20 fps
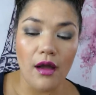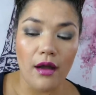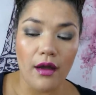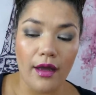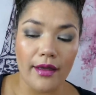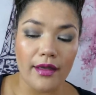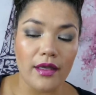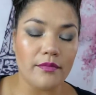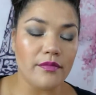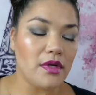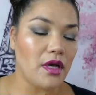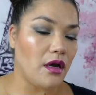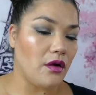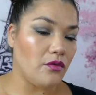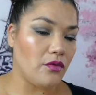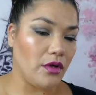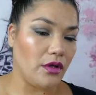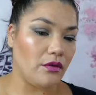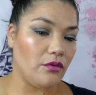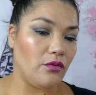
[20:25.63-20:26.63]
I am
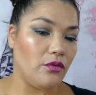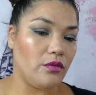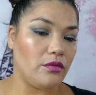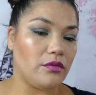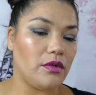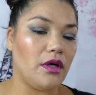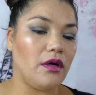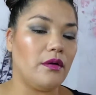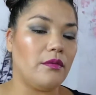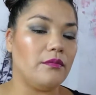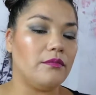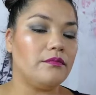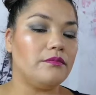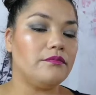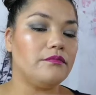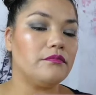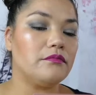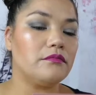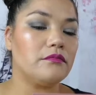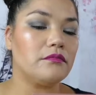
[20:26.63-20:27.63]
not oh,
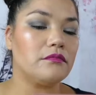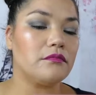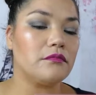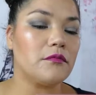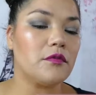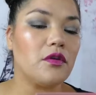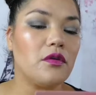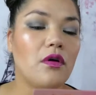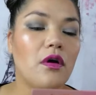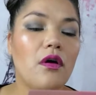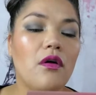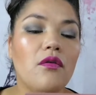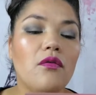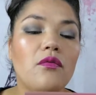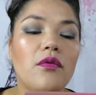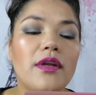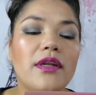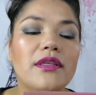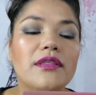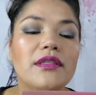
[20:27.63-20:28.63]

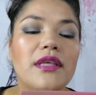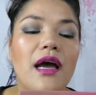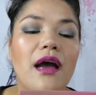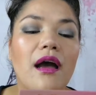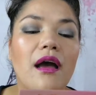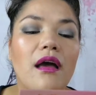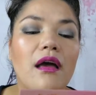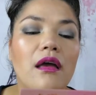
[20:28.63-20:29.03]
what is that?